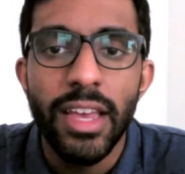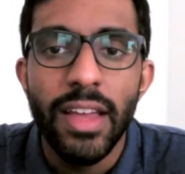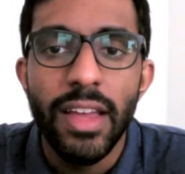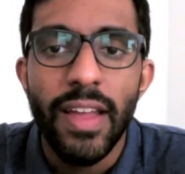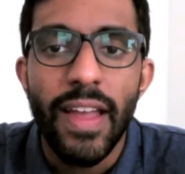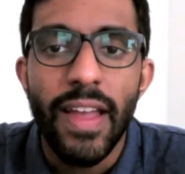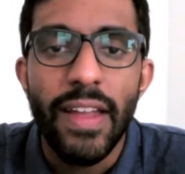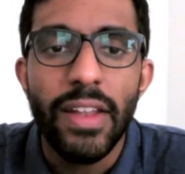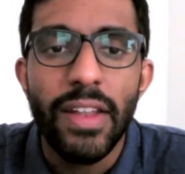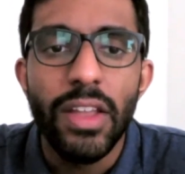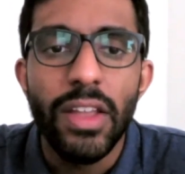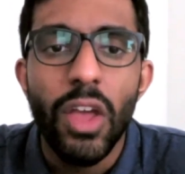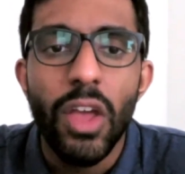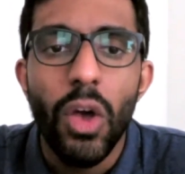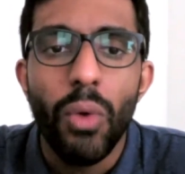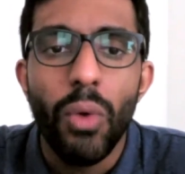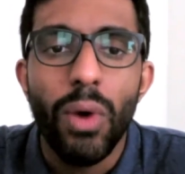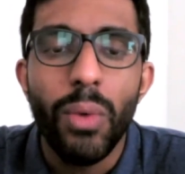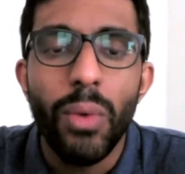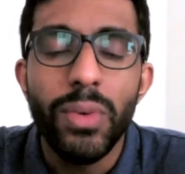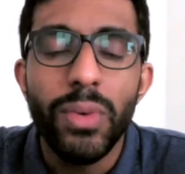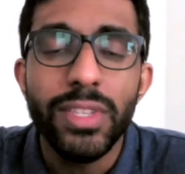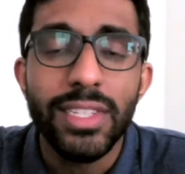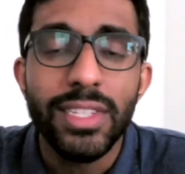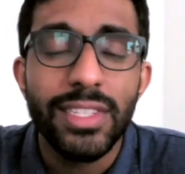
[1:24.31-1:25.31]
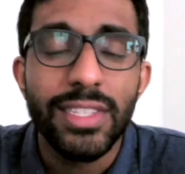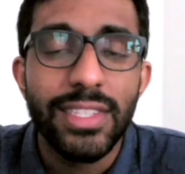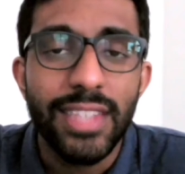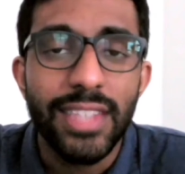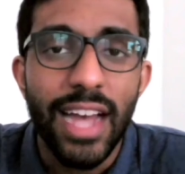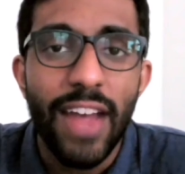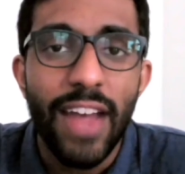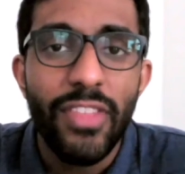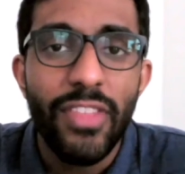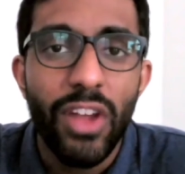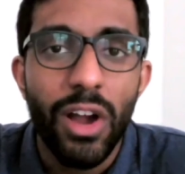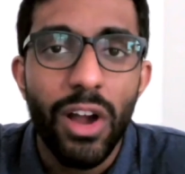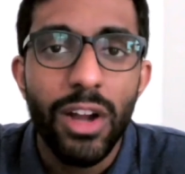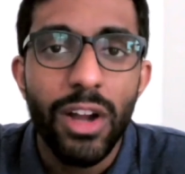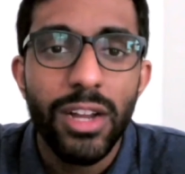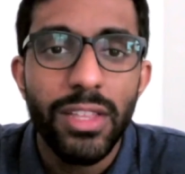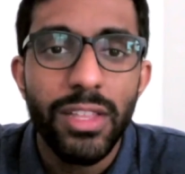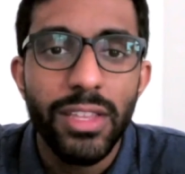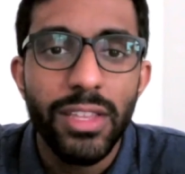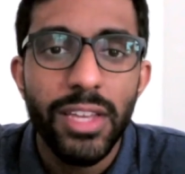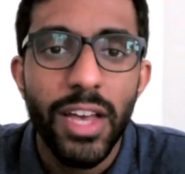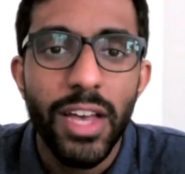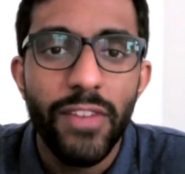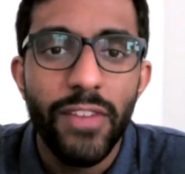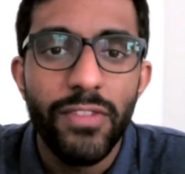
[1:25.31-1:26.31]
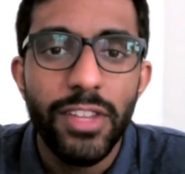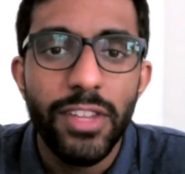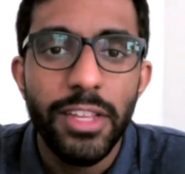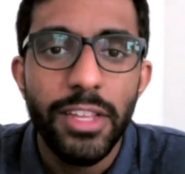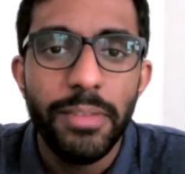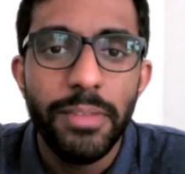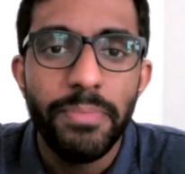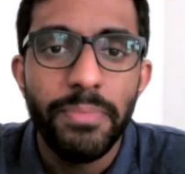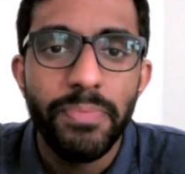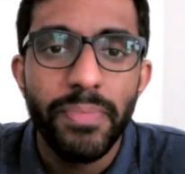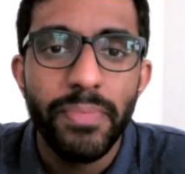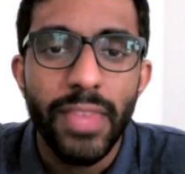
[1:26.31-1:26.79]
And what was inside the Ark of the Covenant?